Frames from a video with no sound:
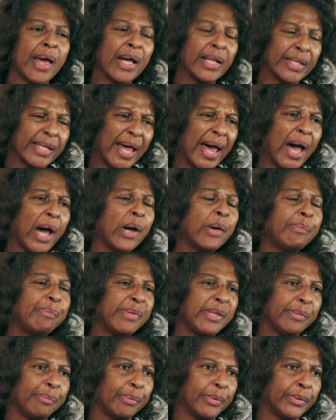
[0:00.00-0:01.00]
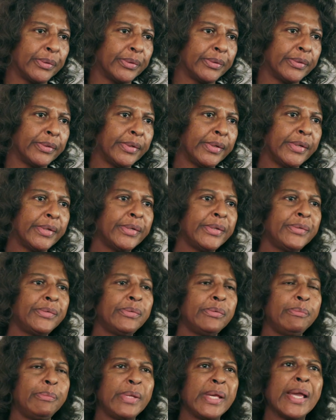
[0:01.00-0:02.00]
allow people
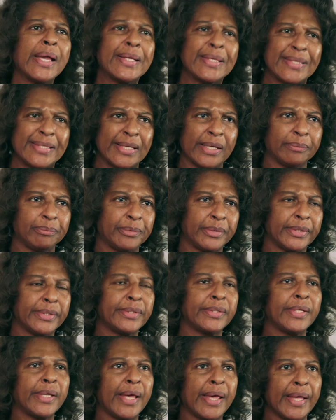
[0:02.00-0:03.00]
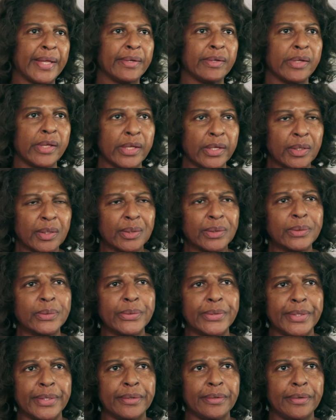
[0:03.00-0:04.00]
to be accepted and
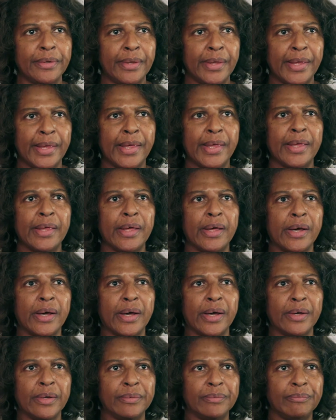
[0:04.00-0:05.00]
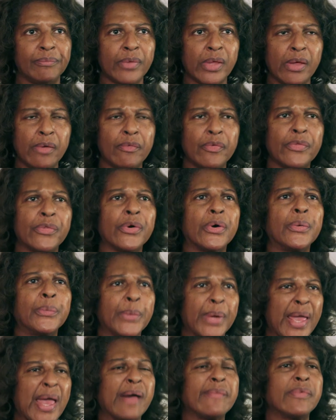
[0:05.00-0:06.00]
included, even though
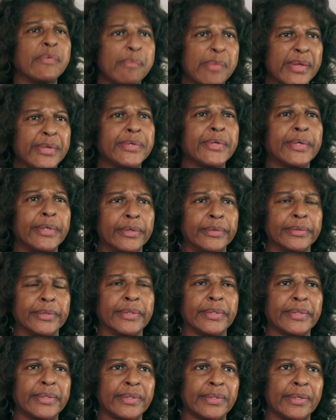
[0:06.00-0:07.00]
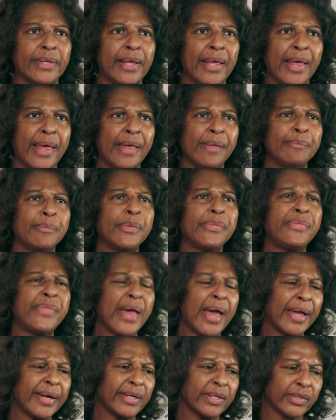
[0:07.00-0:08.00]
we have a mental illness. But
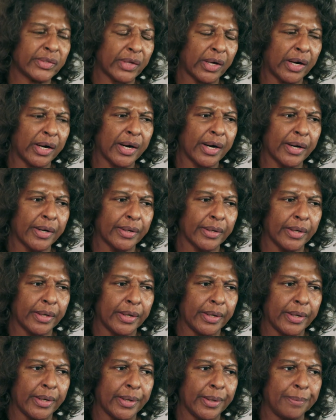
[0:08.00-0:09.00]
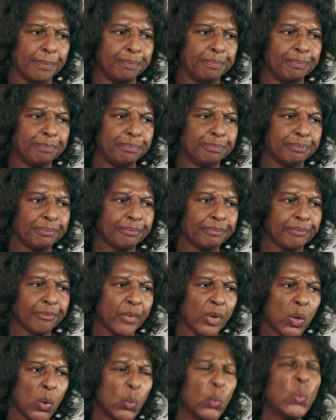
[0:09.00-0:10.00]
that is our
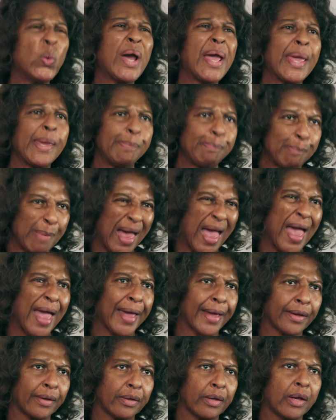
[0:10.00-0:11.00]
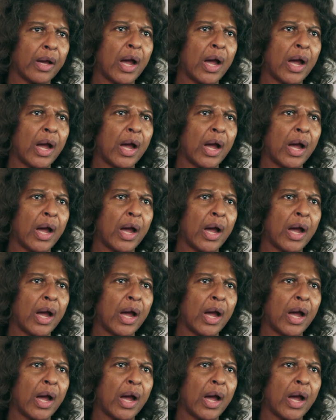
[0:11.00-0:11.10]
way back